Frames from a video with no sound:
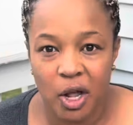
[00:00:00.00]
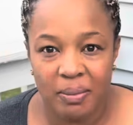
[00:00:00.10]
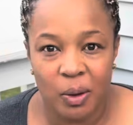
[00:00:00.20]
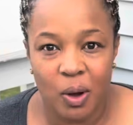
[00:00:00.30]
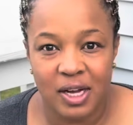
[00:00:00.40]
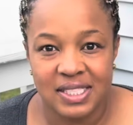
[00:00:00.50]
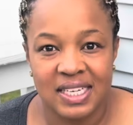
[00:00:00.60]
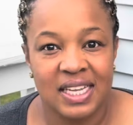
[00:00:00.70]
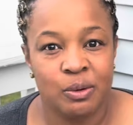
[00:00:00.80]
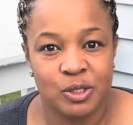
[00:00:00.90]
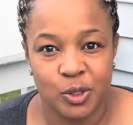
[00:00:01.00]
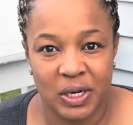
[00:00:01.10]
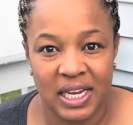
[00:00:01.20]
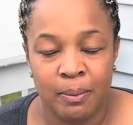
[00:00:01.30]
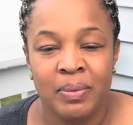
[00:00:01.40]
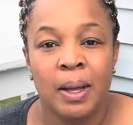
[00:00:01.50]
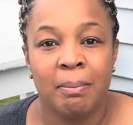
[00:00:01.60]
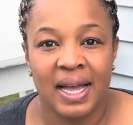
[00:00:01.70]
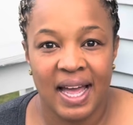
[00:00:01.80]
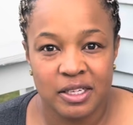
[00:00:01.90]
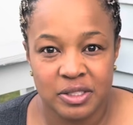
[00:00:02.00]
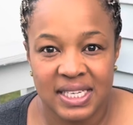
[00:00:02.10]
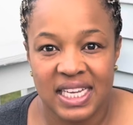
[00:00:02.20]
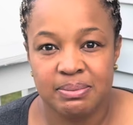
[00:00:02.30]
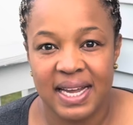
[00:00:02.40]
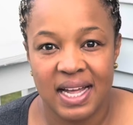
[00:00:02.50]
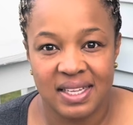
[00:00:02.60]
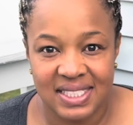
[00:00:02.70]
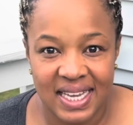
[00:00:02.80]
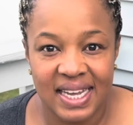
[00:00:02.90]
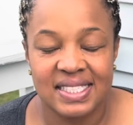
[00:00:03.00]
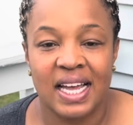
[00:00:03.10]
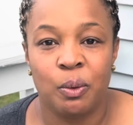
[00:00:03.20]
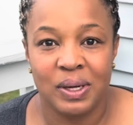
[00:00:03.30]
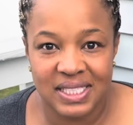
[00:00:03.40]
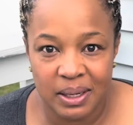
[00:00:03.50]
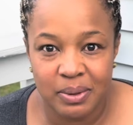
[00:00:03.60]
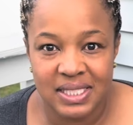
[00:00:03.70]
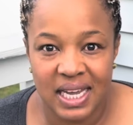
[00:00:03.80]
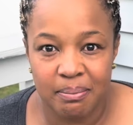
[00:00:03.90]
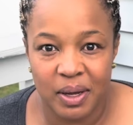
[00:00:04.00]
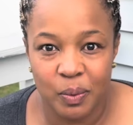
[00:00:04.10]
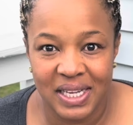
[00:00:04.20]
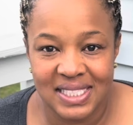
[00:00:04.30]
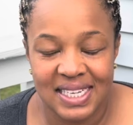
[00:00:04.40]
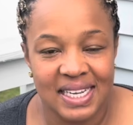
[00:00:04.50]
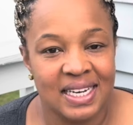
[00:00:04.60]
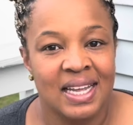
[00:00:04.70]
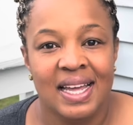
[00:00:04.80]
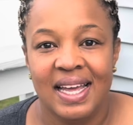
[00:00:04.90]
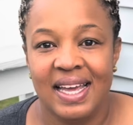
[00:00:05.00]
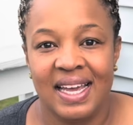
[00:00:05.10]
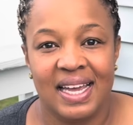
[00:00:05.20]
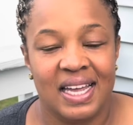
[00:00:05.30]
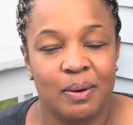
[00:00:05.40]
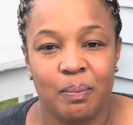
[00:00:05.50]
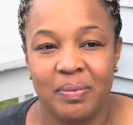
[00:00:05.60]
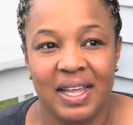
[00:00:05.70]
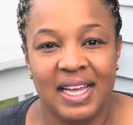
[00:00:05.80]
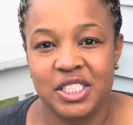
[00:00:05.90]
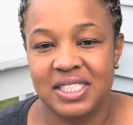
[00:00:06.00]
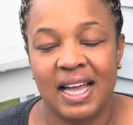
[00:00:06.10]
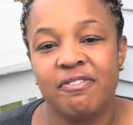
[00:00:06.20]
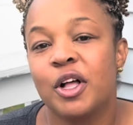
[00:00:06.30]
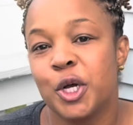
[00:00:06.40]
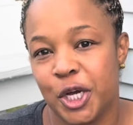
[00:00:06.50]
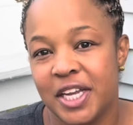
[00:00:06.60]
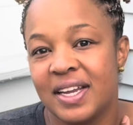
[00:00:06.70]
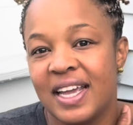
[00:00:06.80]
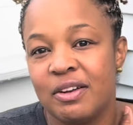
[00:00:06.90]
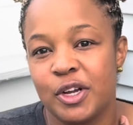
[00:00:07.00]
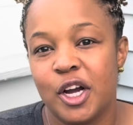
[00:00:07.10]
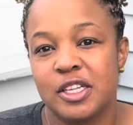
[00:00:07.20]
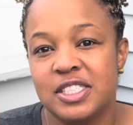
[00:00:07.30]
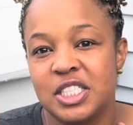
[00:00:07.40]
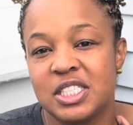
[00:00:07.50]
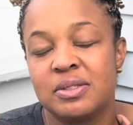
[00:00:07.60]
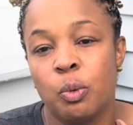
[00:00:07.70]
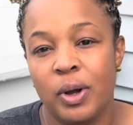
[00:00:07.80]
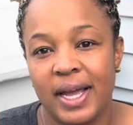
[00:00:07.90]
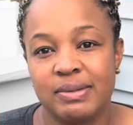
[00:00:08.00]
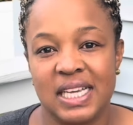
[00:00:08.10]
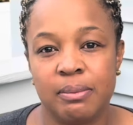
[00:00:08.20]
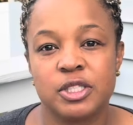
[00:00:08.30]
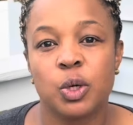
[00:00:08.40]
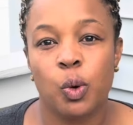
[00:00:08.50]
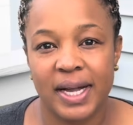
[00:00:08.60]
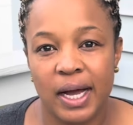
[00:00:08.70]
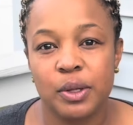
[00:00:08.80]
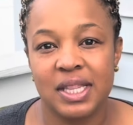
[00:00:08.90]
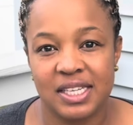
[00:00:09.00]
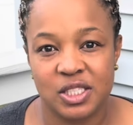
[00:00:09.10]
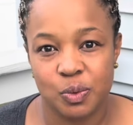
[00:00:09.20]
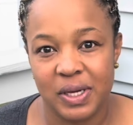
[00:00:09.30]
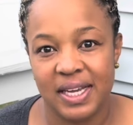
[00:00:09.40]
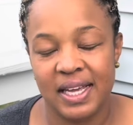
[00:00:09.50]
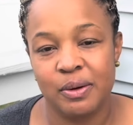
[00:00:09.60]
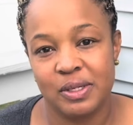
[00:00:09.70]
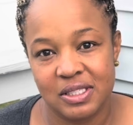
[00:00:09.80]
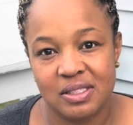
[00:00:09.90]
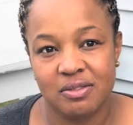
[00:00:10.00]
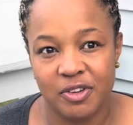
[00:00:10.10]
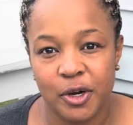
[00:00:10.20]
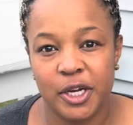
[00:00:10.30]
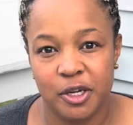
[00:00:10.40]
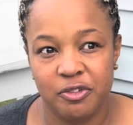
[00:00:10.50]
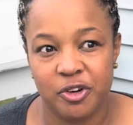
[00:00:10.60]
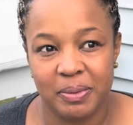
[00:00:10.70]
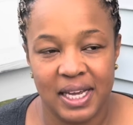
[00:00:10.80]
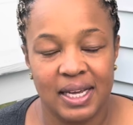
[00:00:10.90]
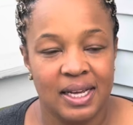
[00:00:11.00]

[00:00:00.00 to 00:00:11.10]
all my walks in. It was great. My exercise, my calisthenics, I was able to get my weights in, and I felt good in regards to just the way I was able to work out this week. It was very good for me.